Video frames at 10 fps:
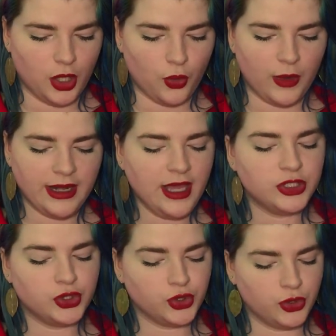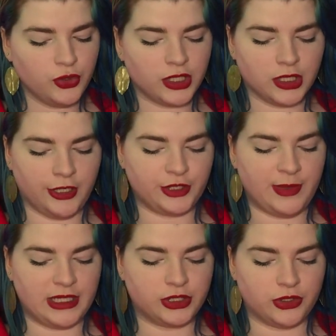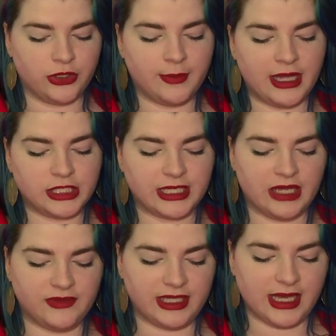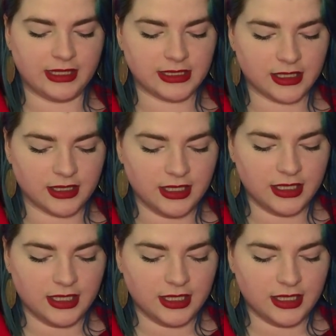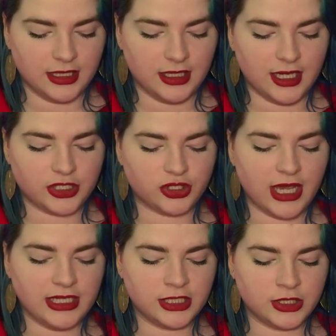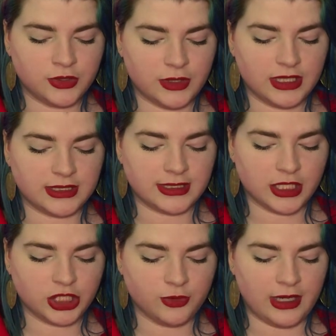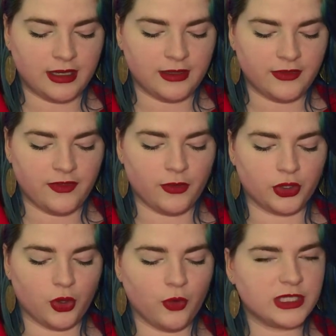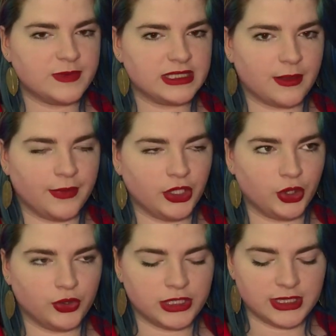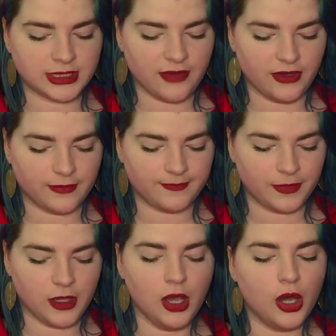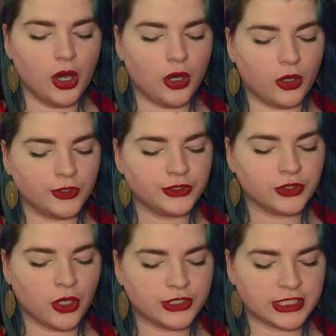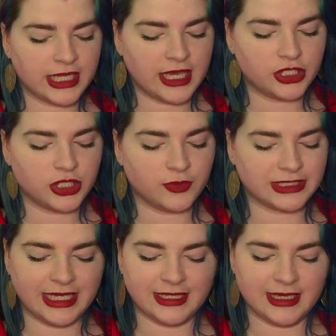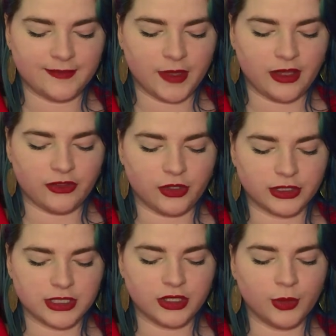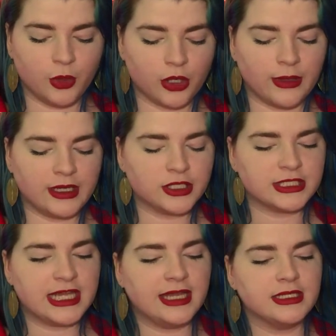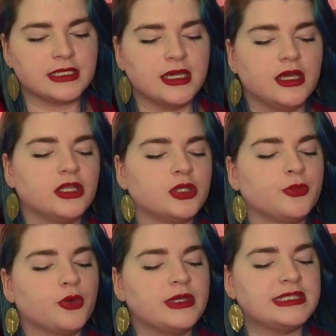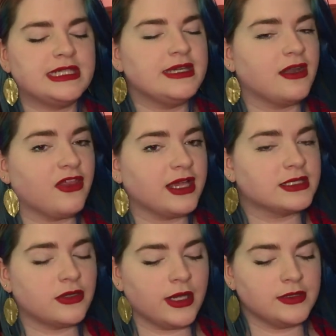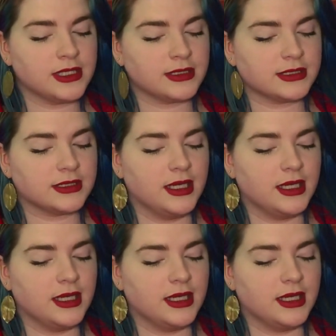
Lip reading: "When I drew the large picture on the magic advent calendar, I tried to do it in such a way that there would always be something new to discover. All God's creation was like that, I thought. The more we understand, the more we see in things around us.